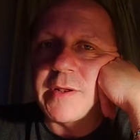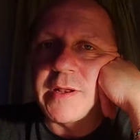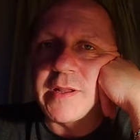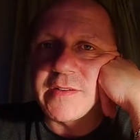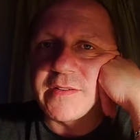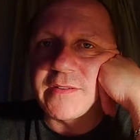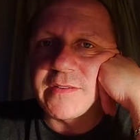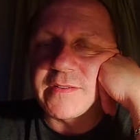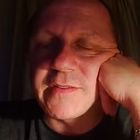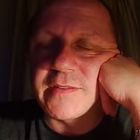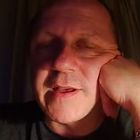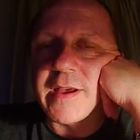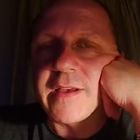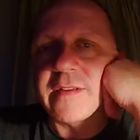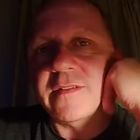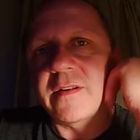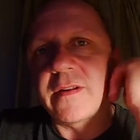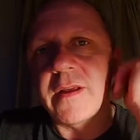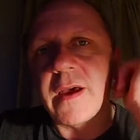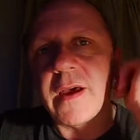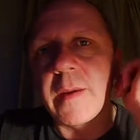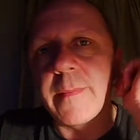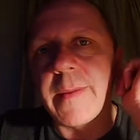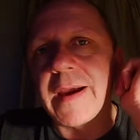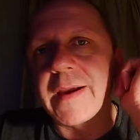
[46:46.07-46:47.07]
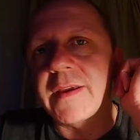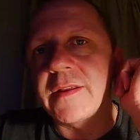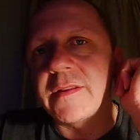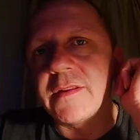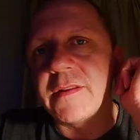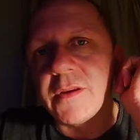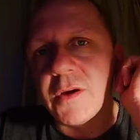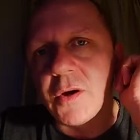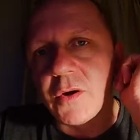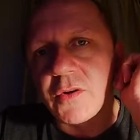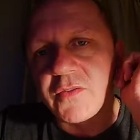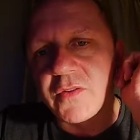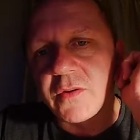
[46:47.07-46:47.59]
as it starts to die back in the
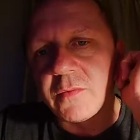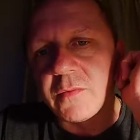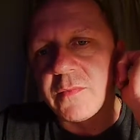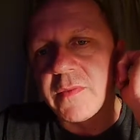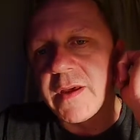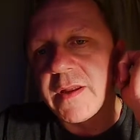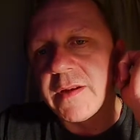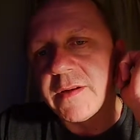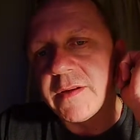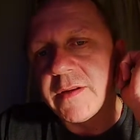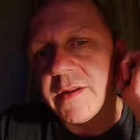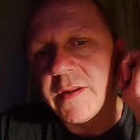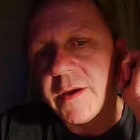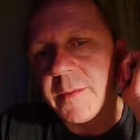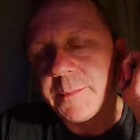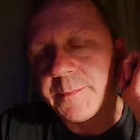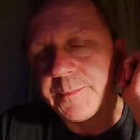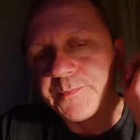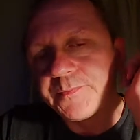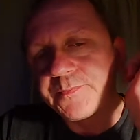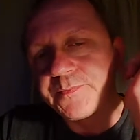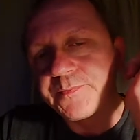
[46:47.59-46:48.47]
autumn, then